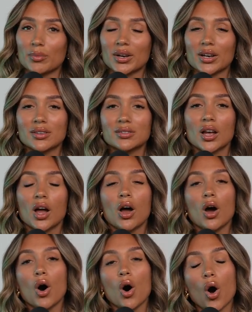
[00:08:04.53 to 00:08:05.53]
Because
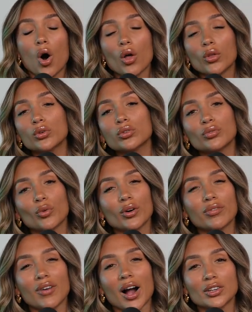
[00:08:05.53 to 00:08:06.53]
all those 4
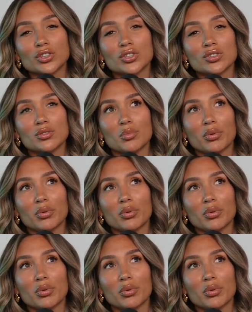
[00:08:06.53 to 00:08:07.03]
factors